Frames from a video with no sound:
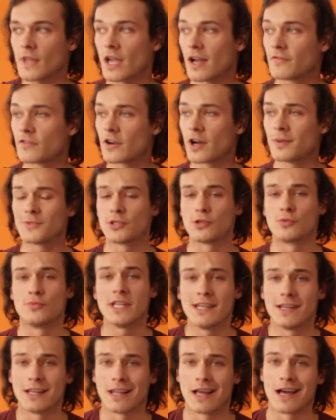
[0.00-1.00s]
I've come to
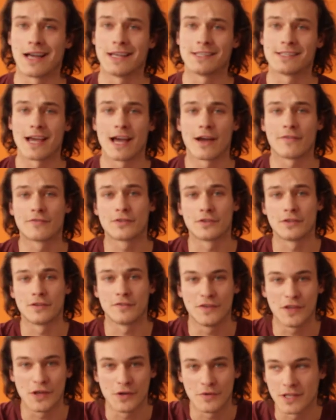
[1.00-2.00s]
realize after a
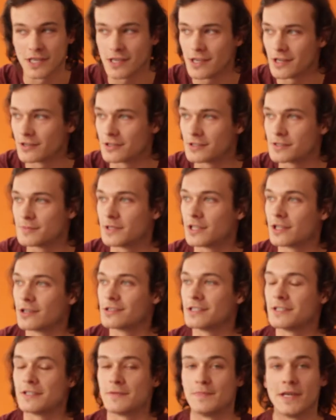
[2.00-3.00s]
few years,
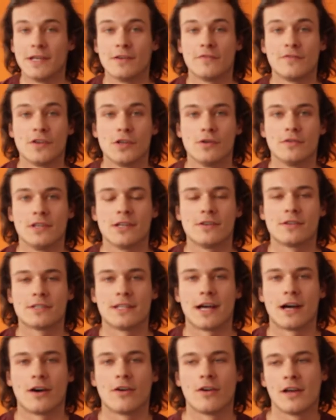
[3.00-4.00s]
because it's been a few years
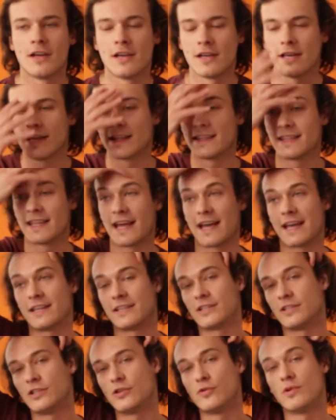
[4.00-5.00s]
now,
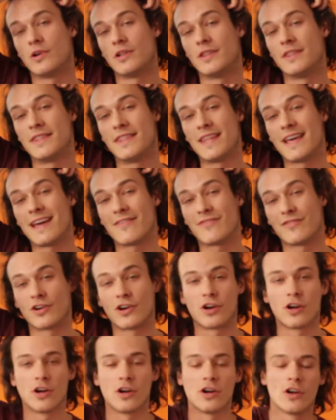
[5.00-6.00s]
that you will
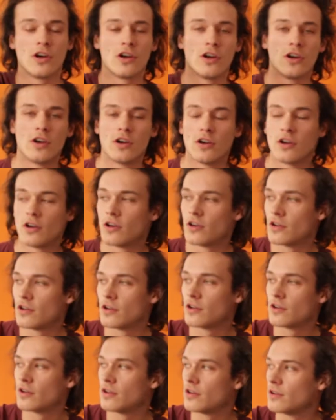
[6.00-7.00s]
never
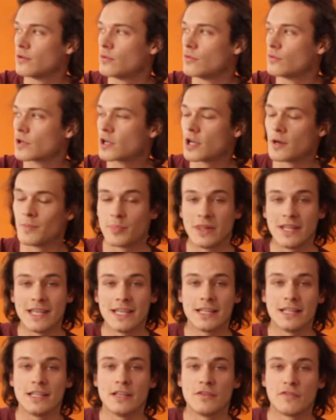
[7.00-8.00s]

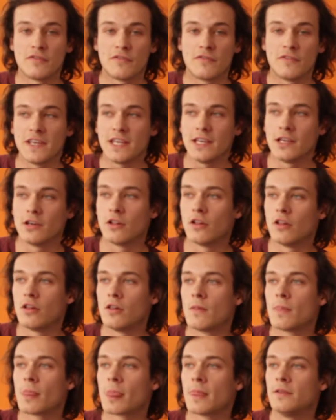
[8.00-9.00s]
completely
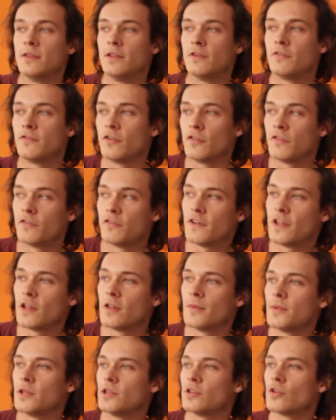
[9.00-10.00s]
feel the
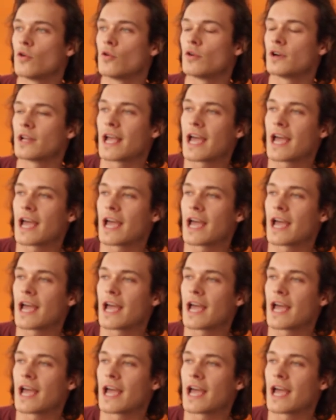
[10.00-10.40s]
fulfillment or the